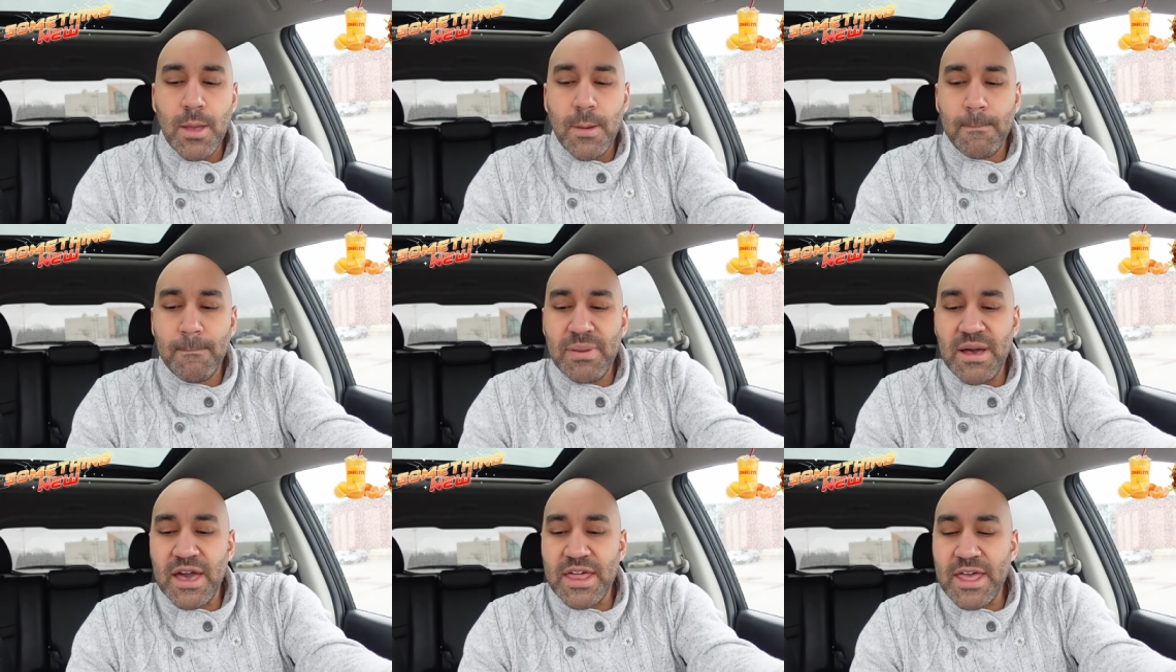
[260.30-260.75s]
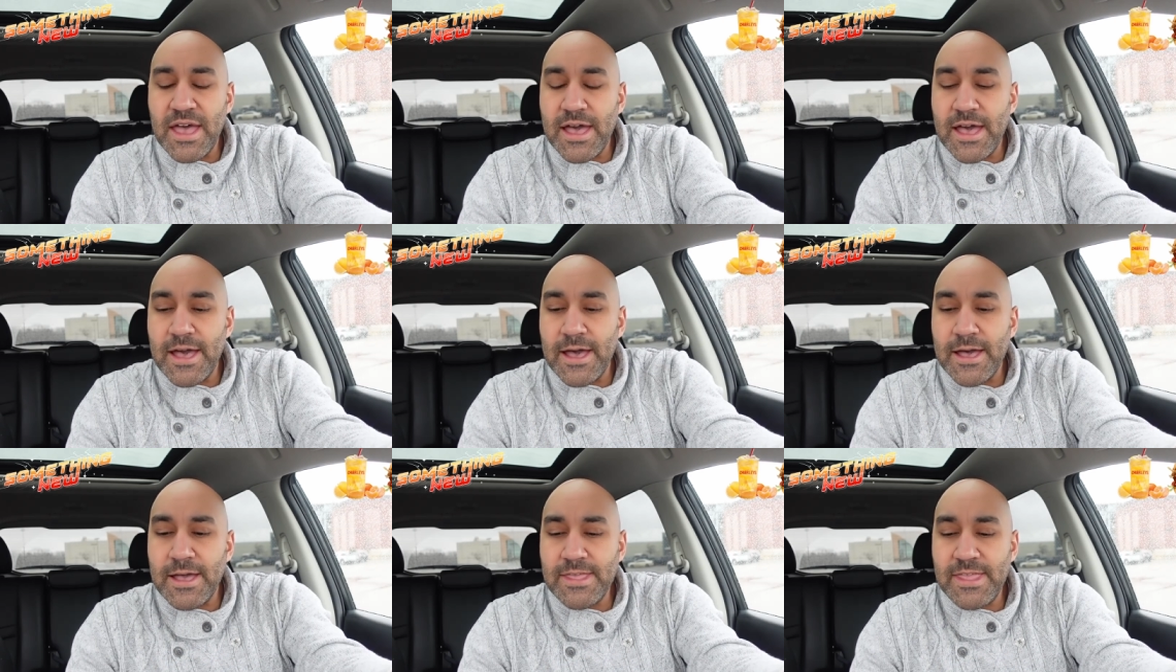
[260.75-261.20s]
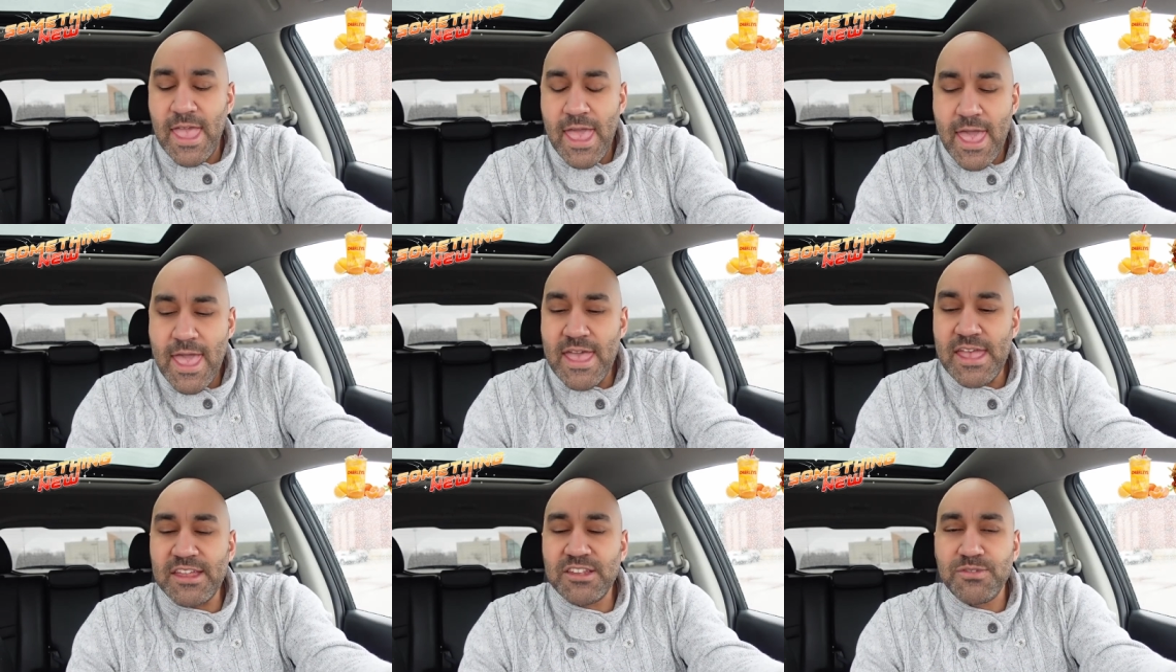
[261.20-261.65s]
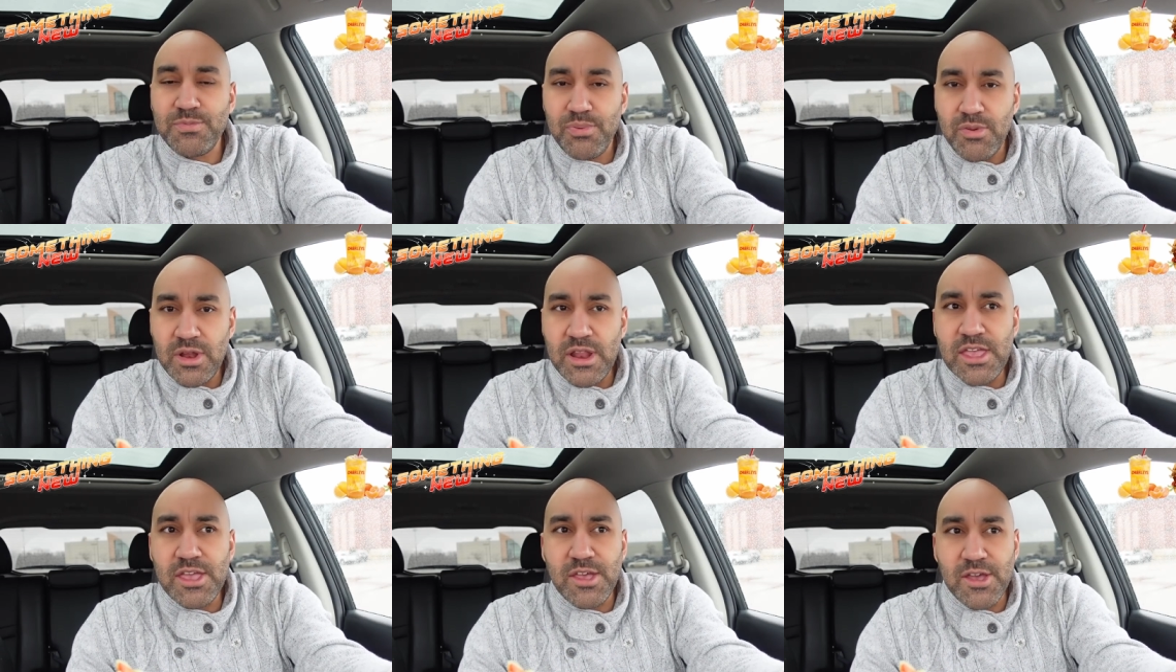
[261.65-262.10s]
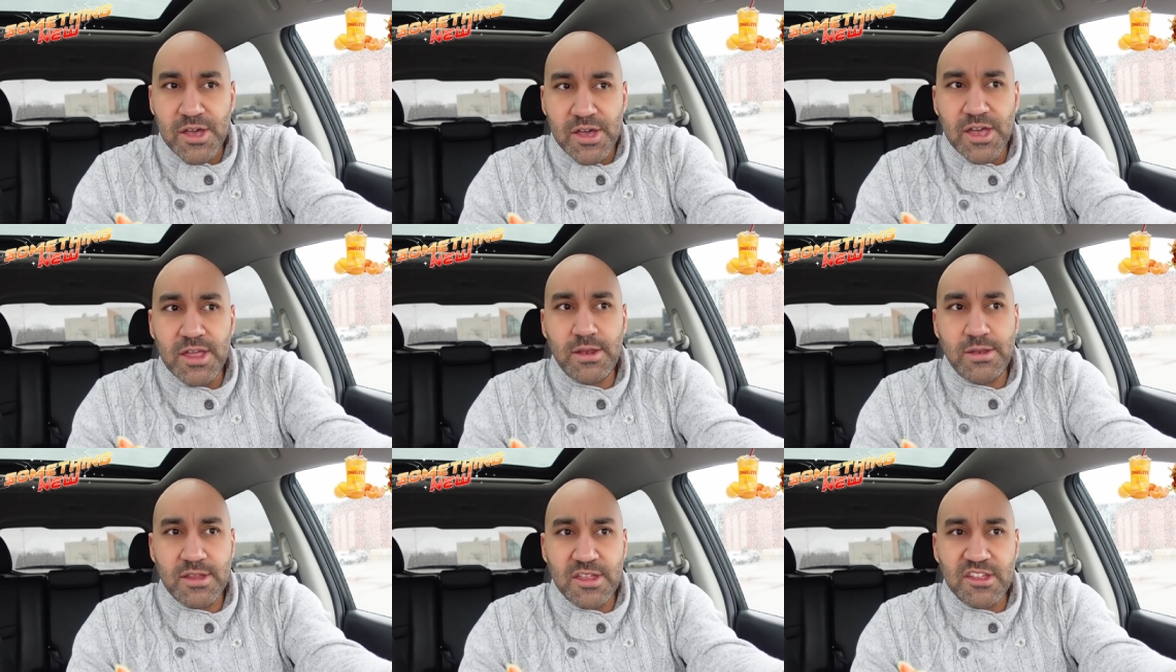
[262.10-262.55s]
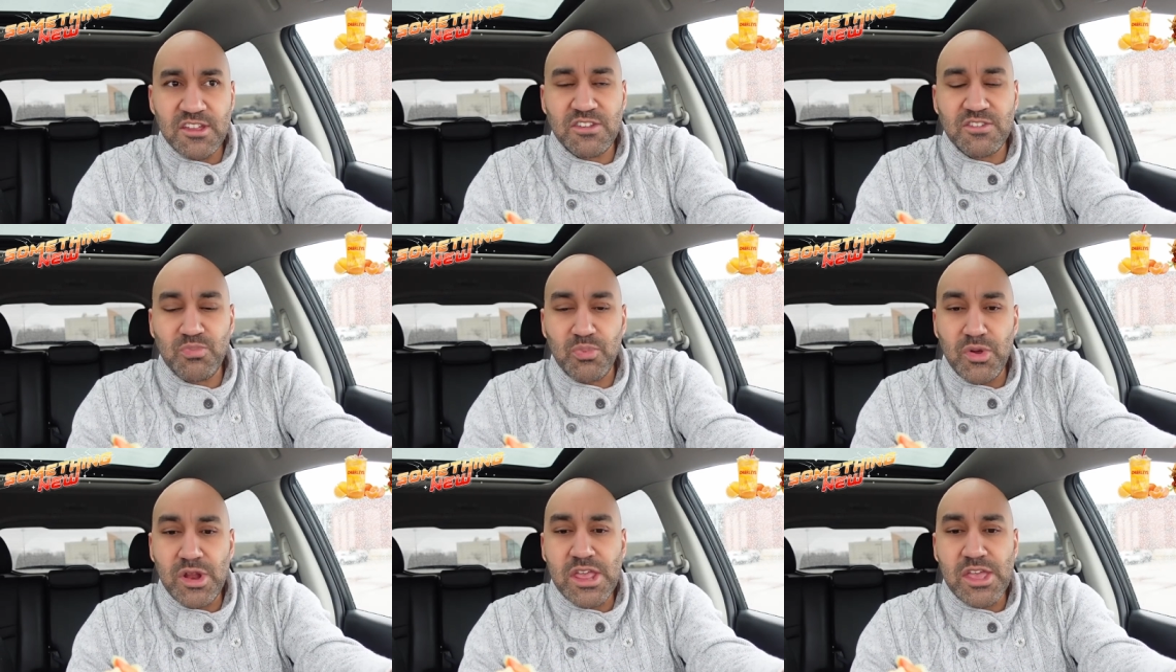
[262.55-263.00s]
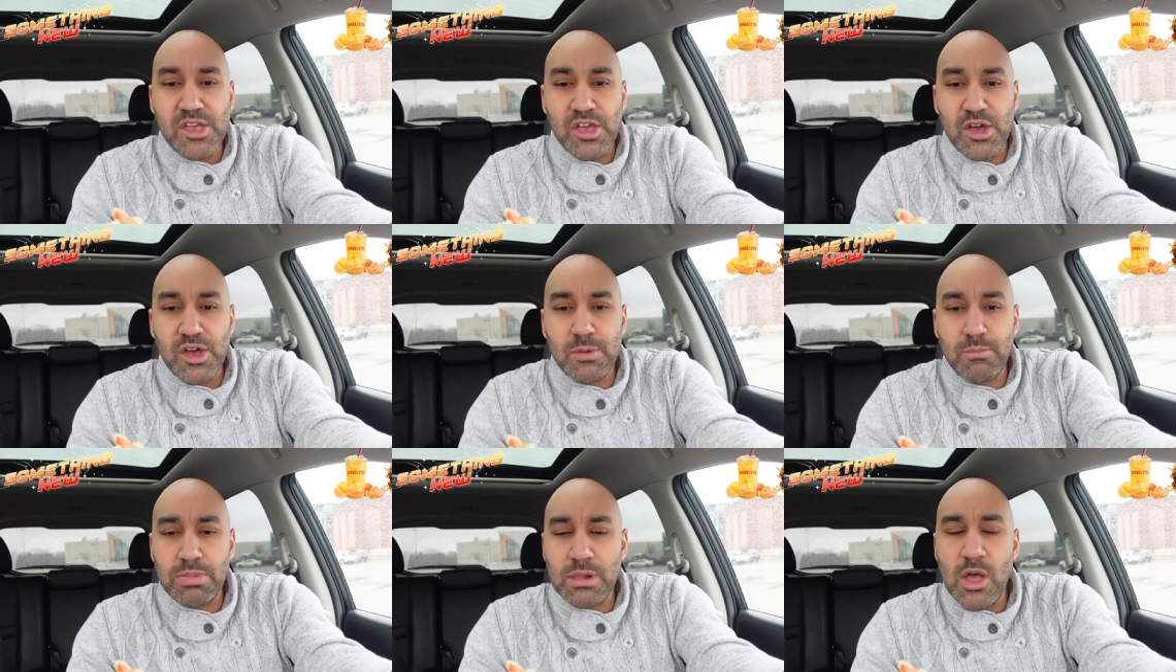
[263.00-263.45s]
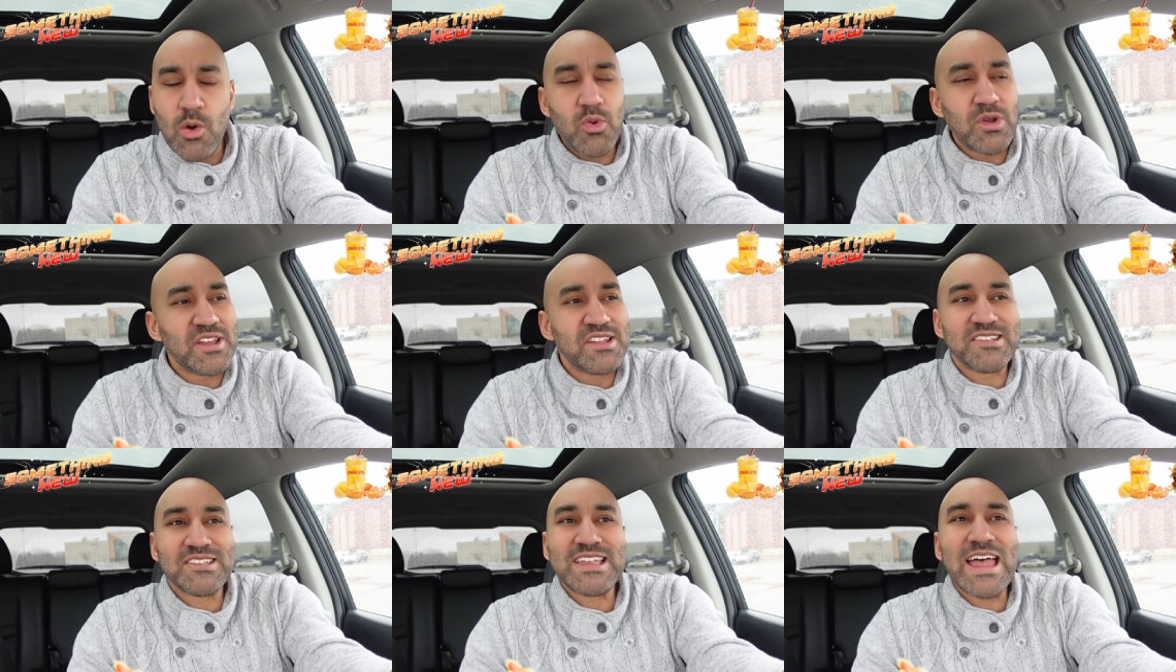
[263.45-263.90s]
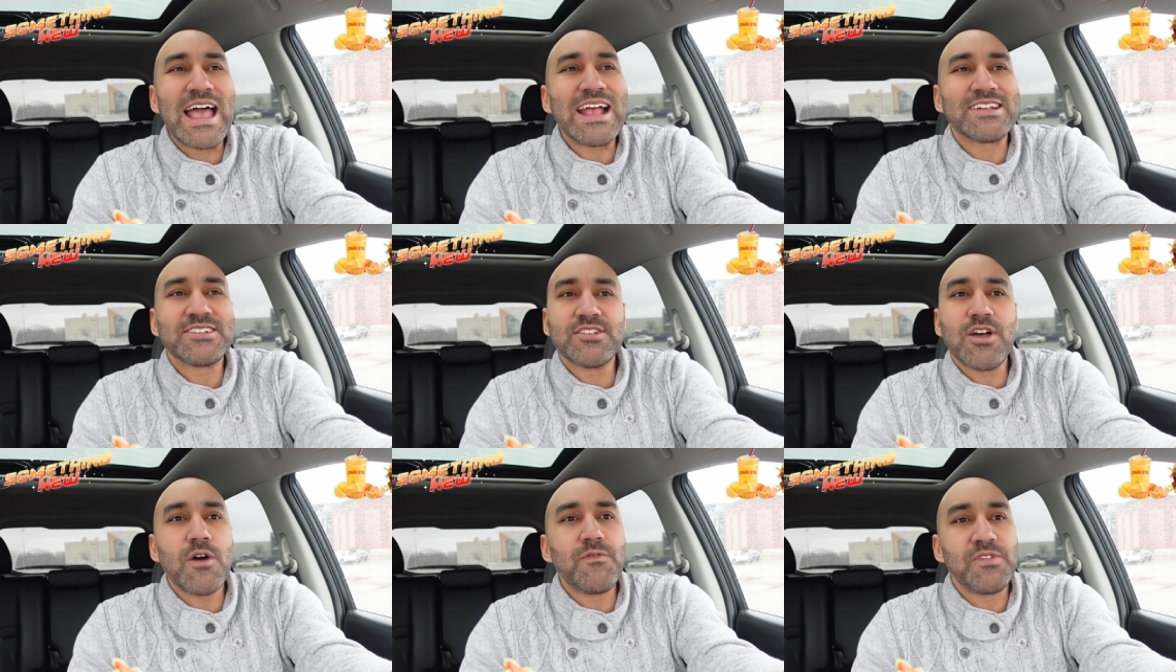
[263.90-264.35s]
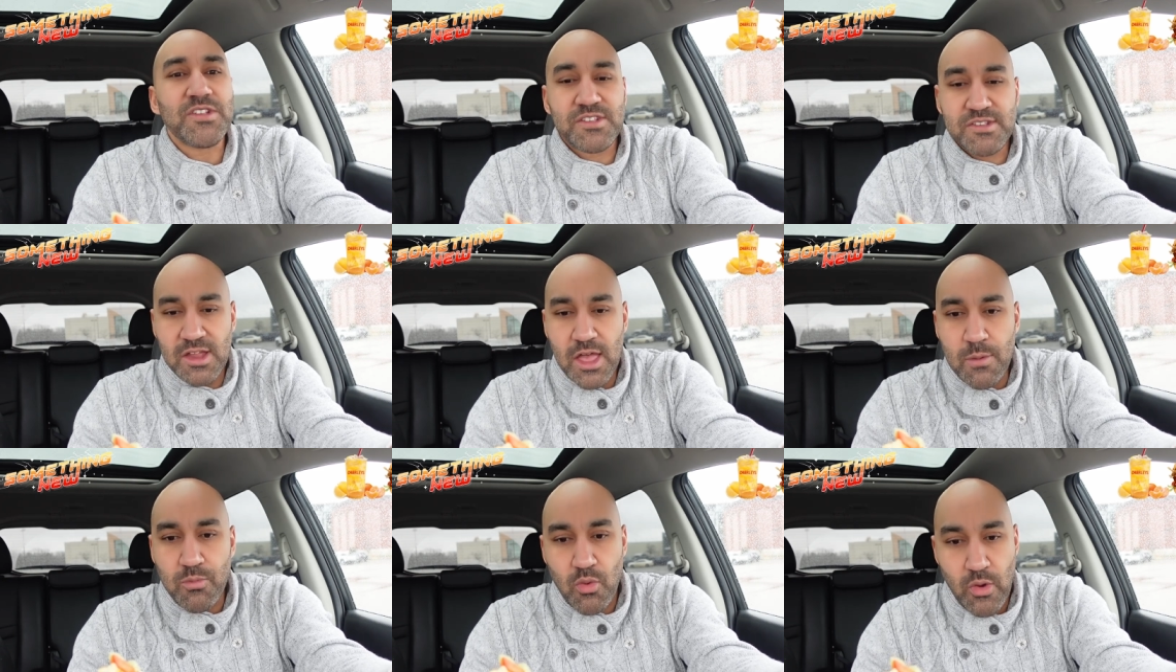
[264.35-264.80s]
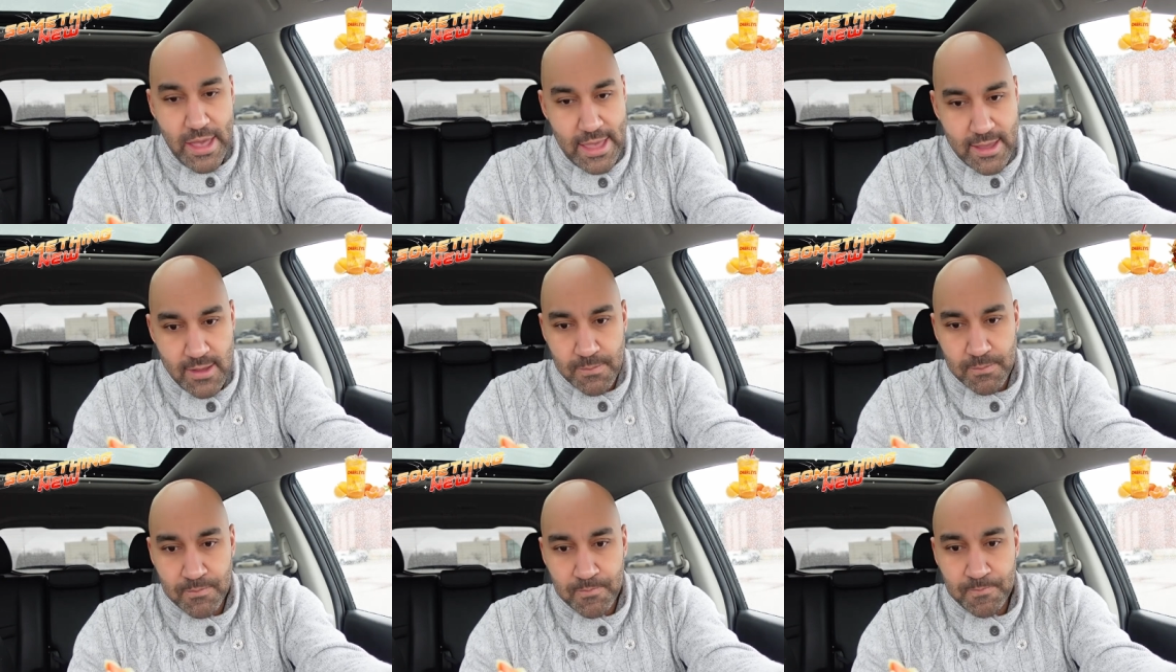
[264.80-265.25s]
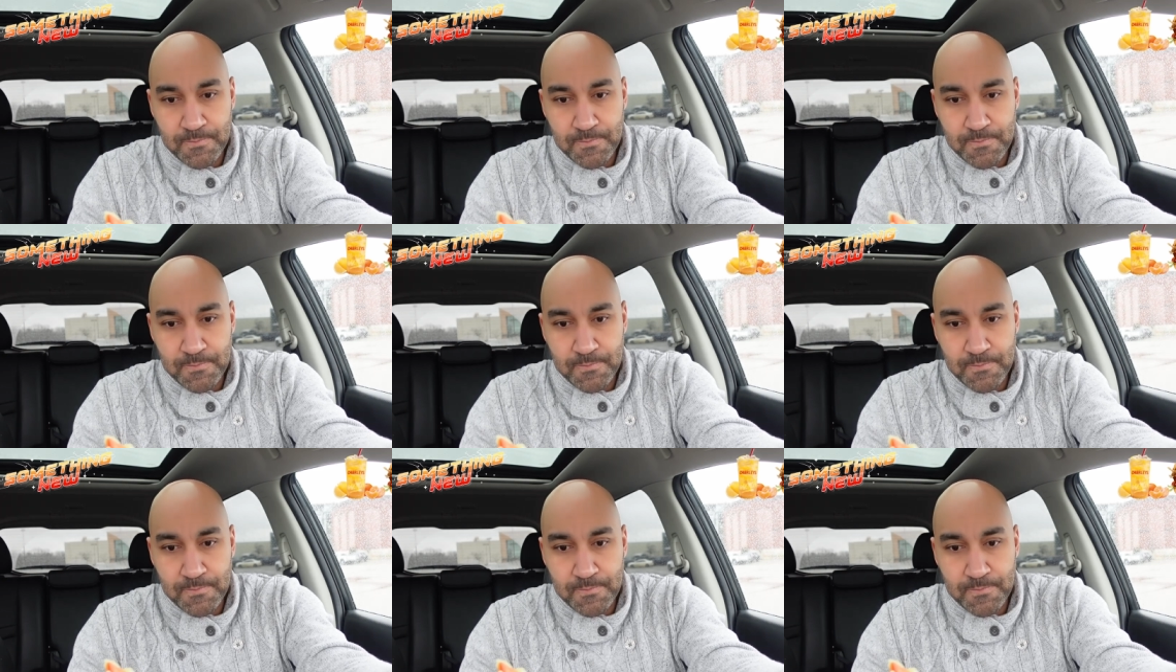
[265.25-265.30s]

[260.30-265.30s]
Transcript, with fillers: But uh, yeah, it's pretty good. It's pretty good. Blowing the socks off a of Subway.